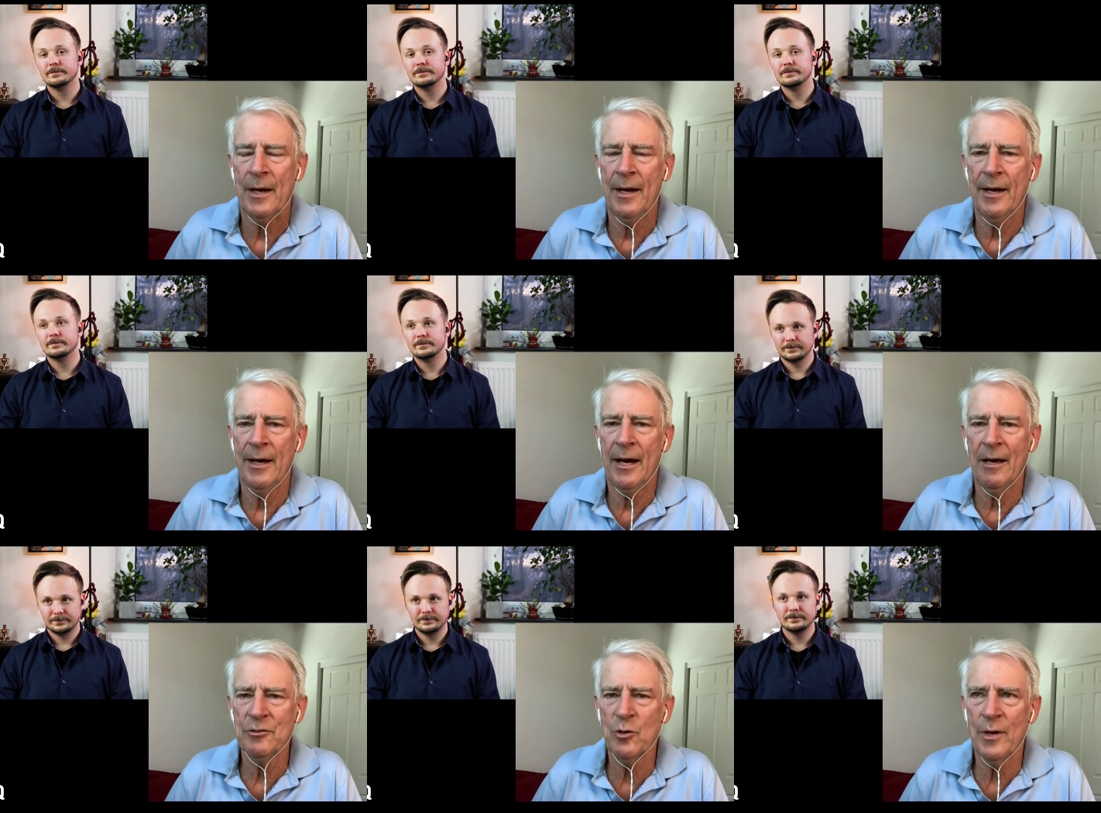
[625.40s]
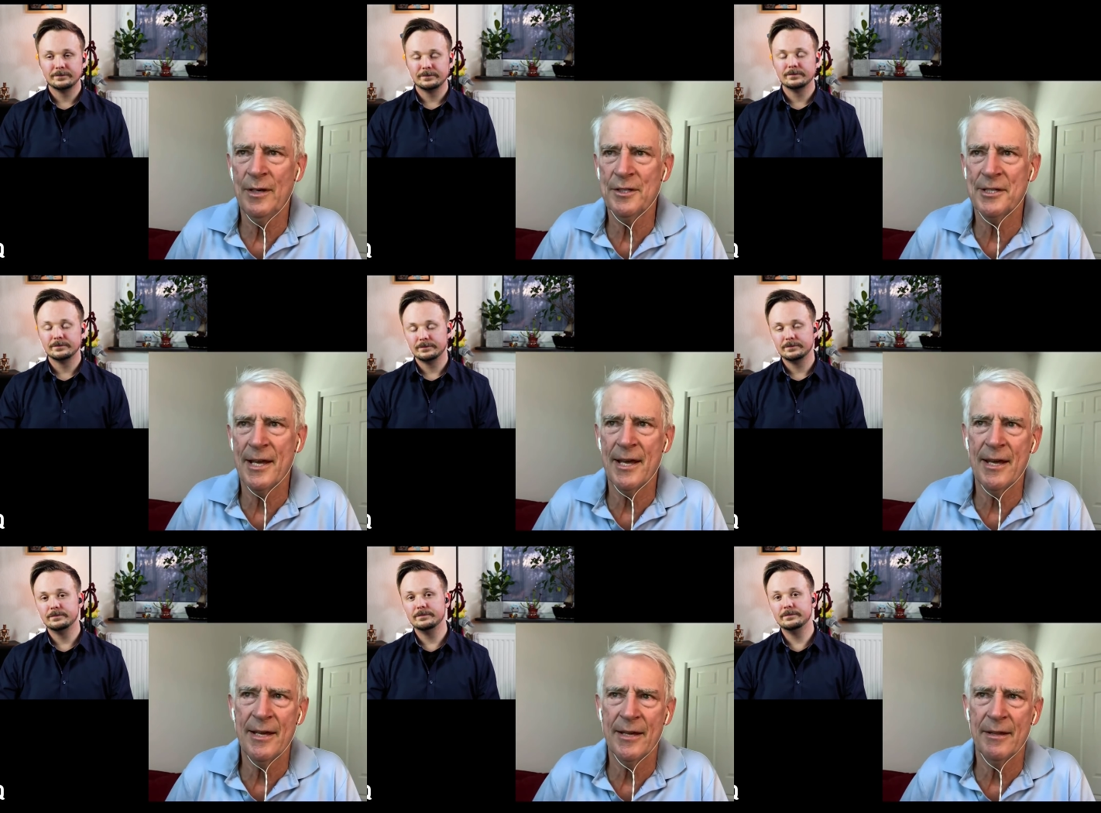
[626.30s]
Speaker 1: Uh, I also wanted to
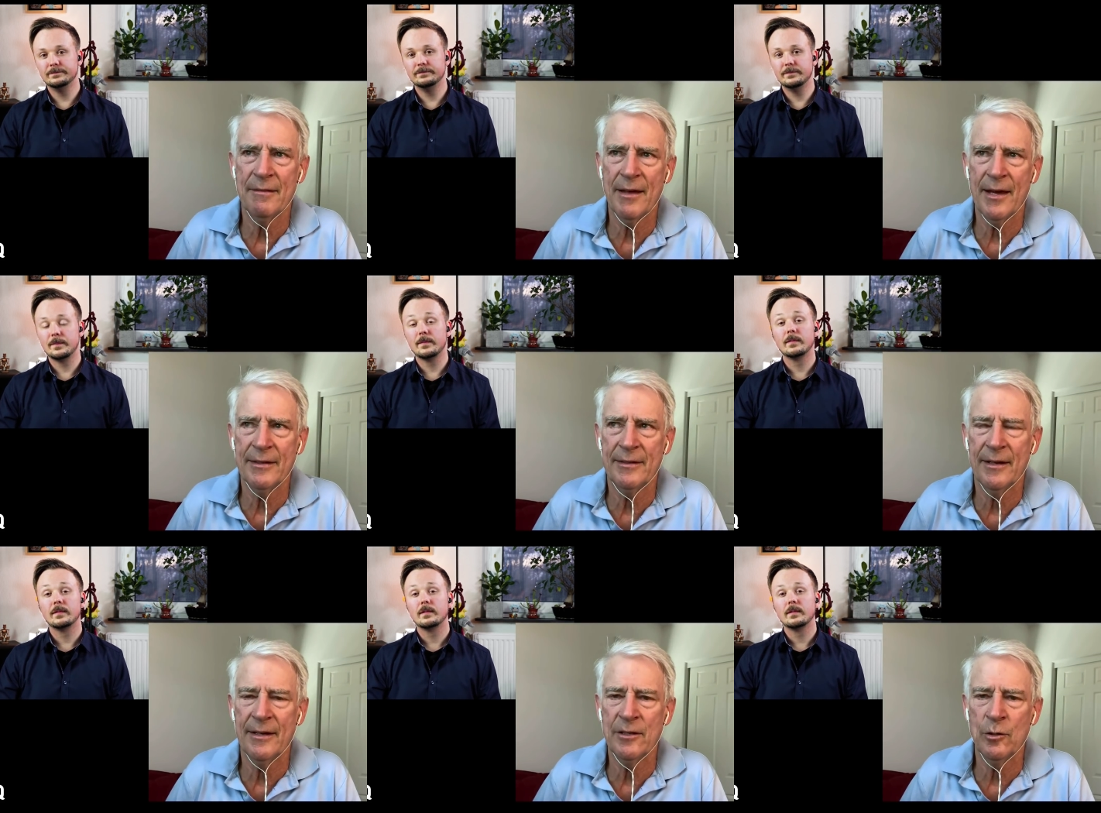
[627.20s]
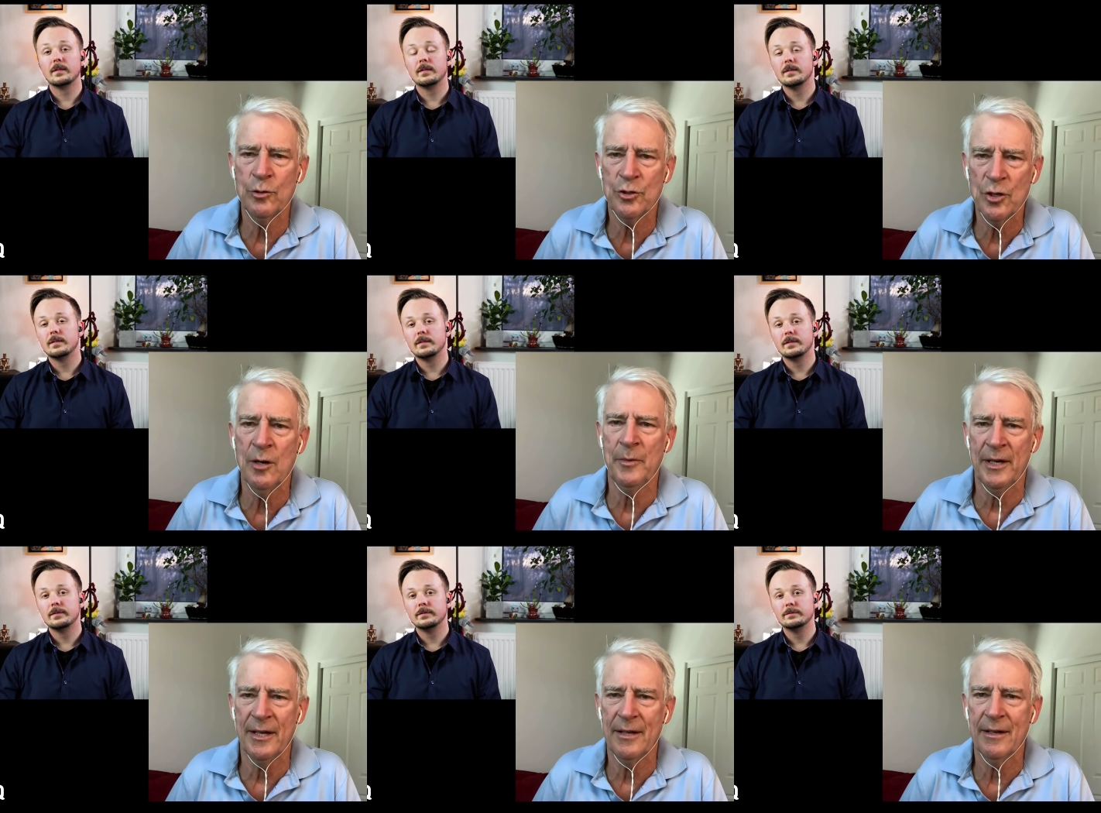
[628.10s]
say that, uh, you know,
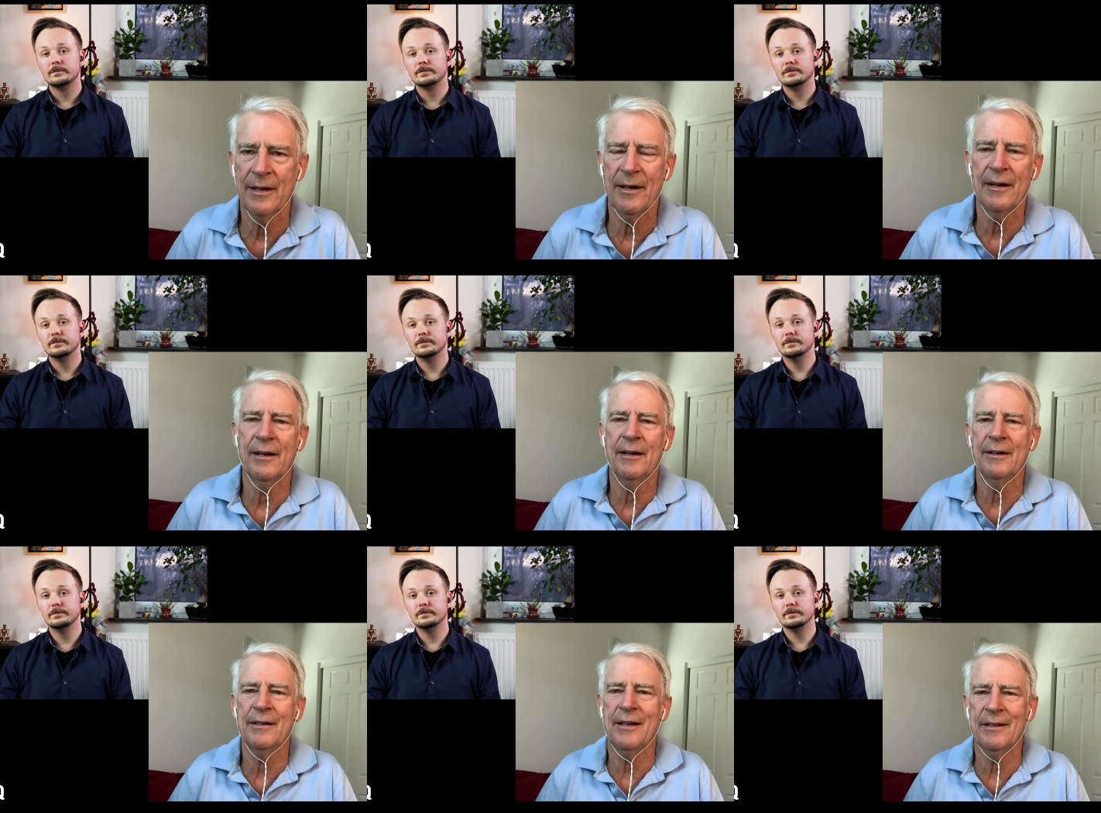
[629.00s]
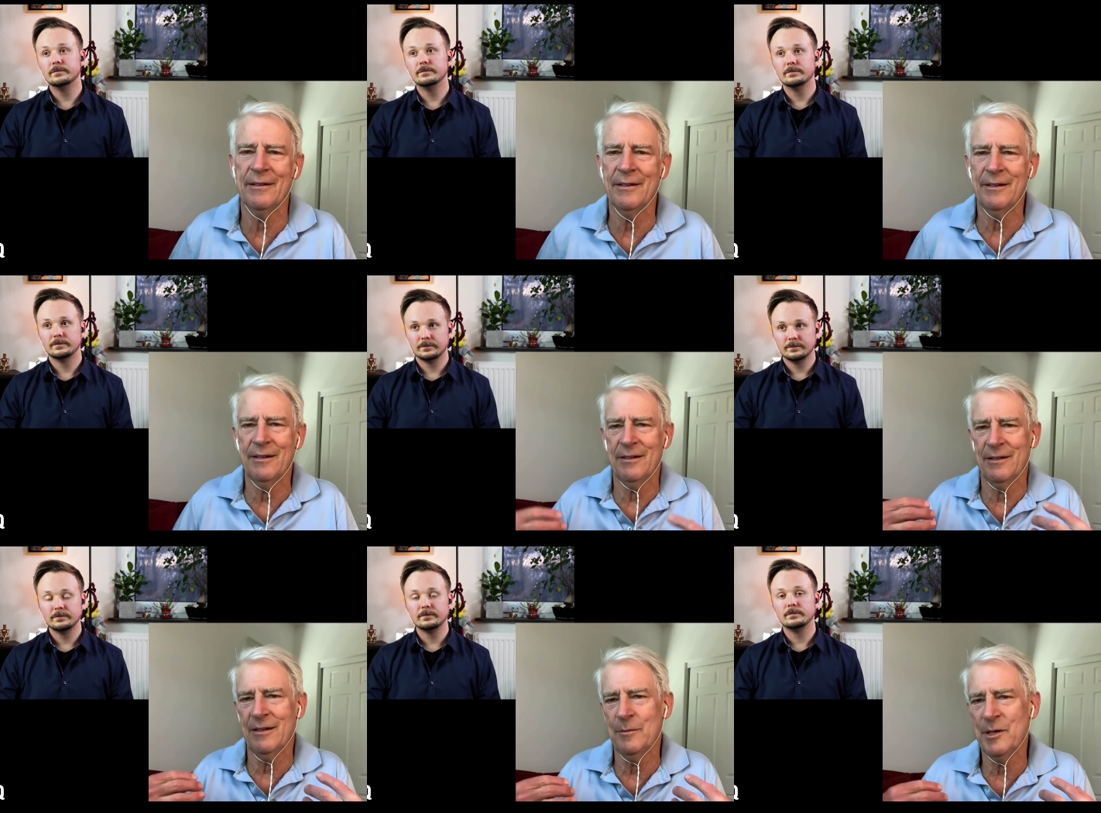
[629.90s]
Germany, uh, a
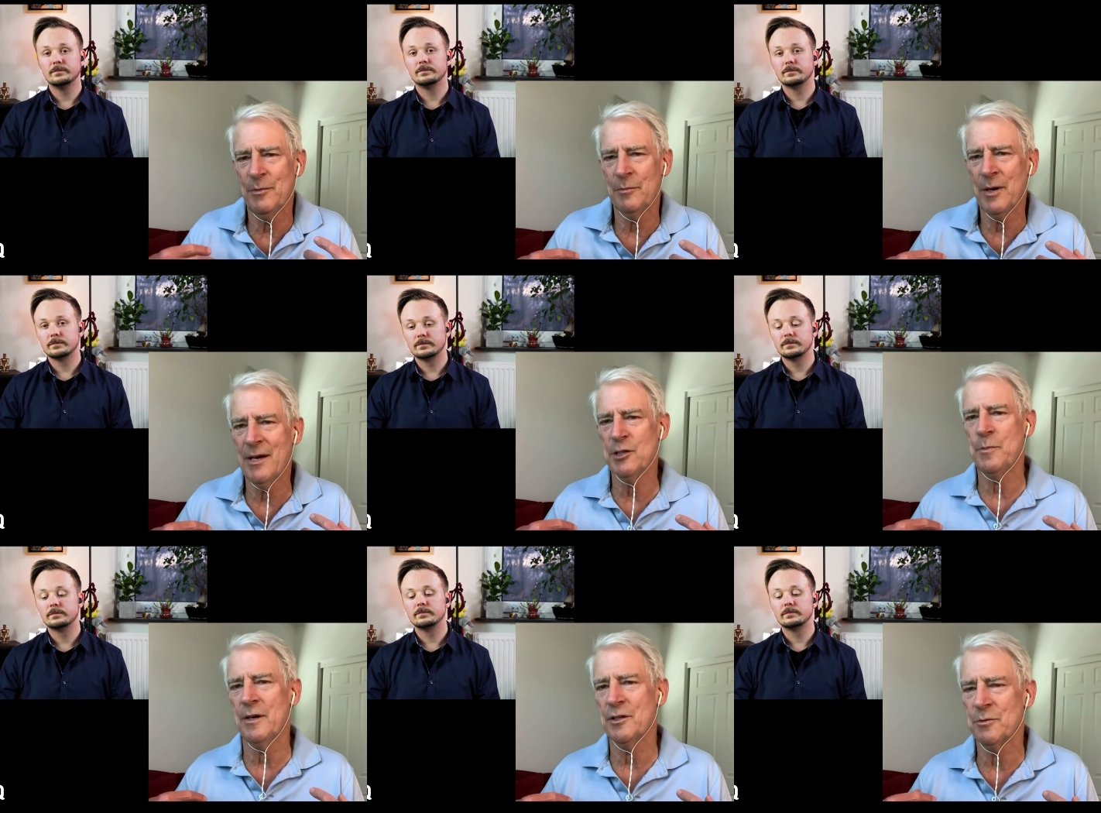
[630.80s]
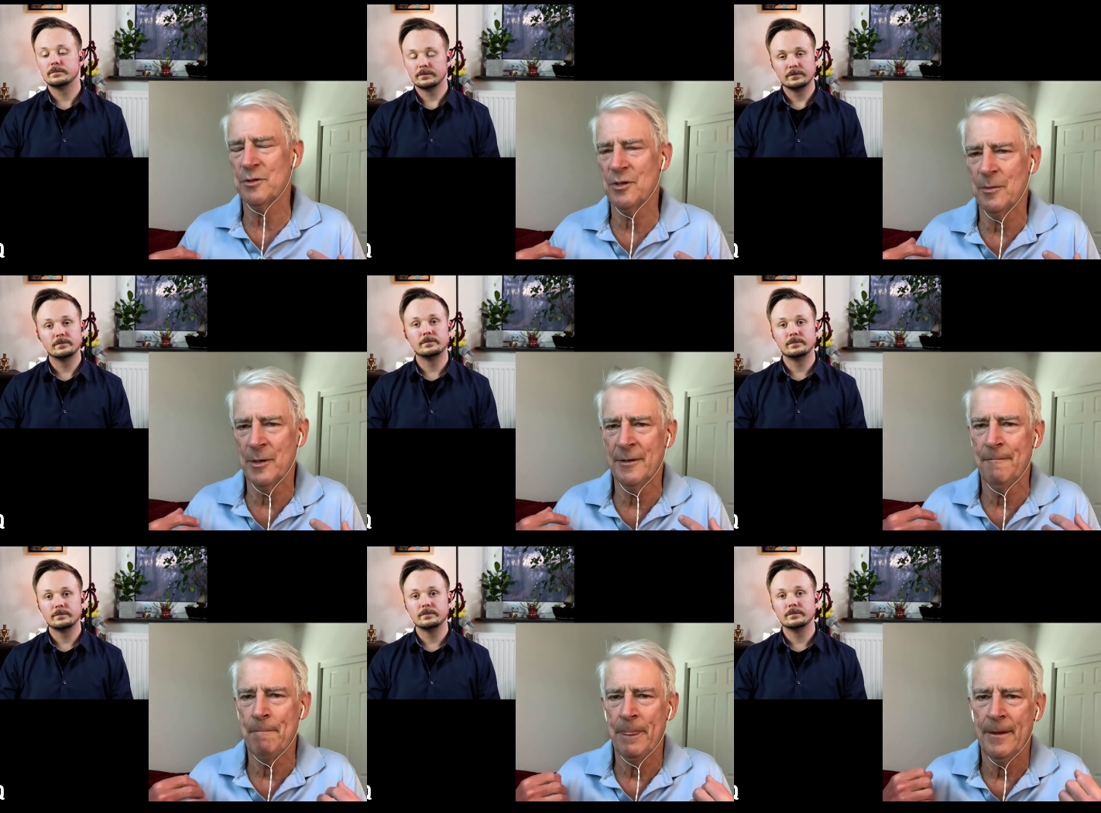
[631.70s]
little bit about my experience with
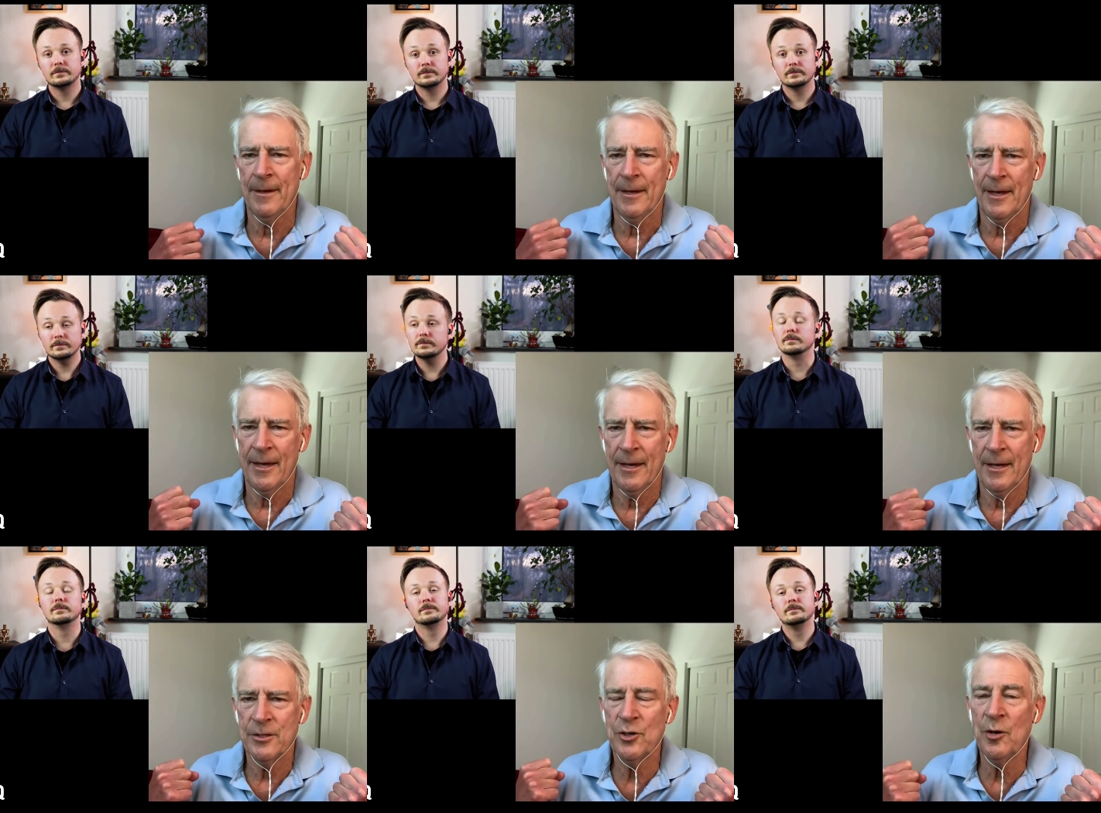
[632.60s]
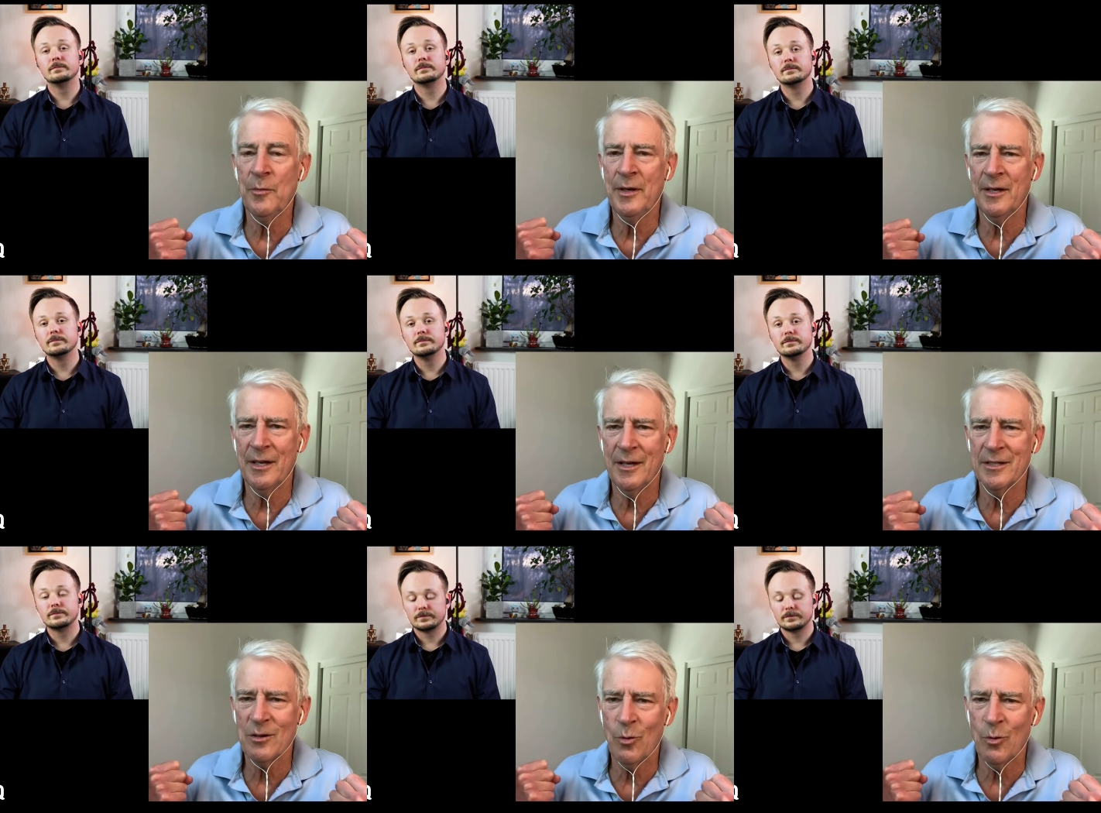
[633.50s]
German. Hmm. Germany is a